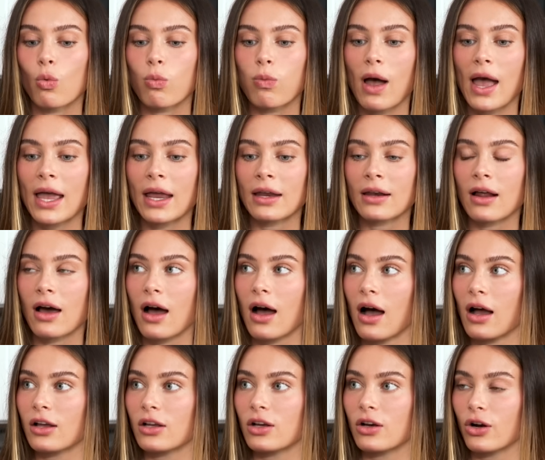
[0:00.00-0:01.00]
When
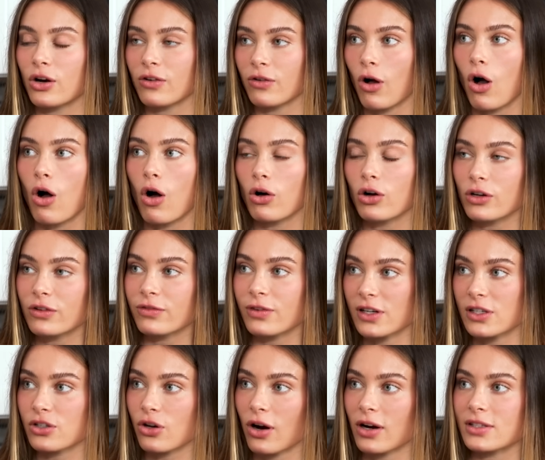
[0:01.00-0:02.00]
all her
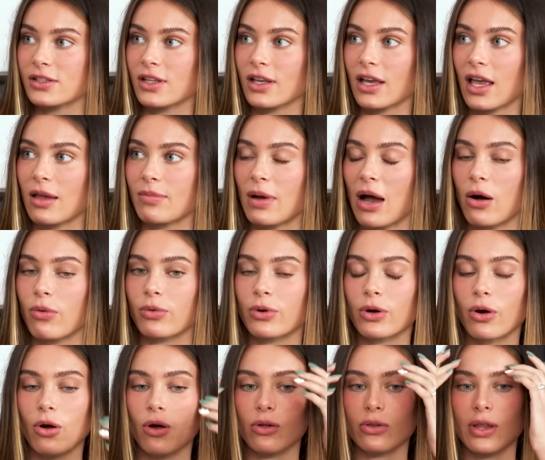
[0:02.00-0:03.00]
first cards that came out
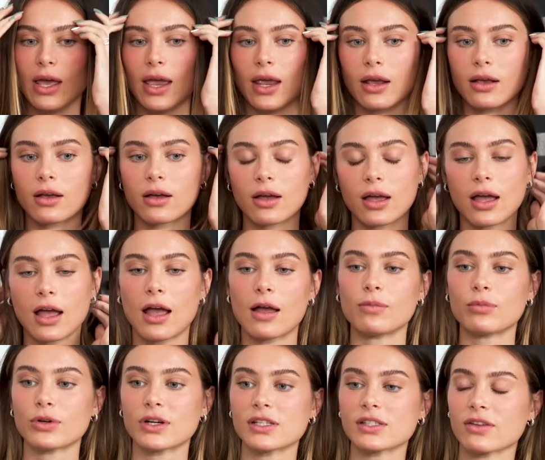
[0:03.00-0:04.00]
were all like,
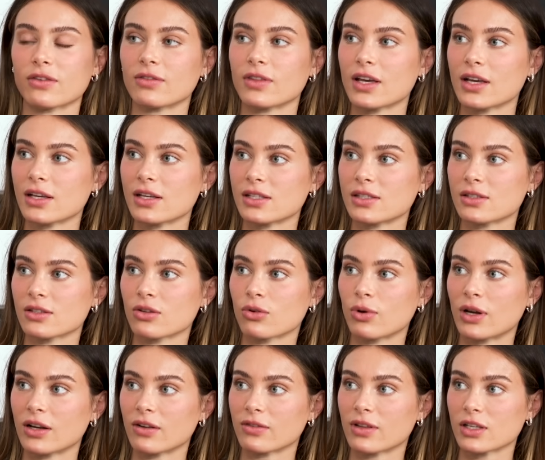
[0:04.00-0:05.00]
Empress of this,
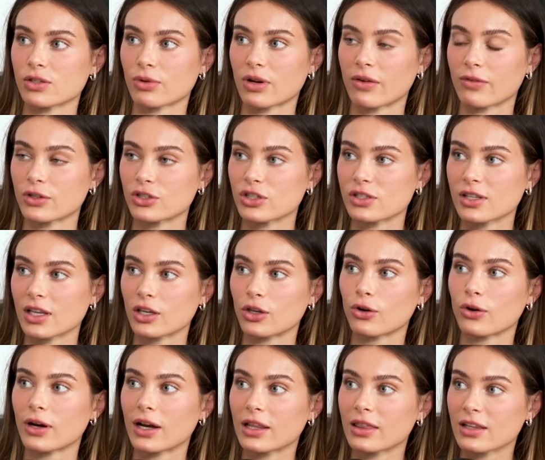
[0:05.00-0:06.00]
Queen of this, whatever. She's like,
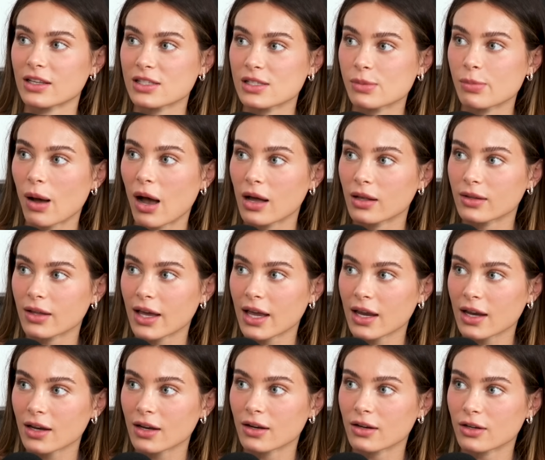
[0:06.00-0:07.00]
you're in the
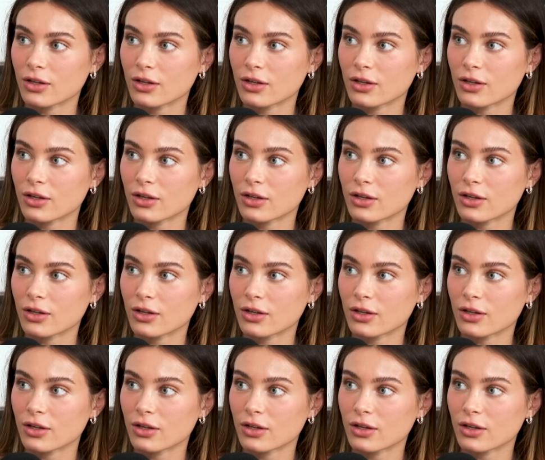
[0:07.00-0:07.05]
spotlight.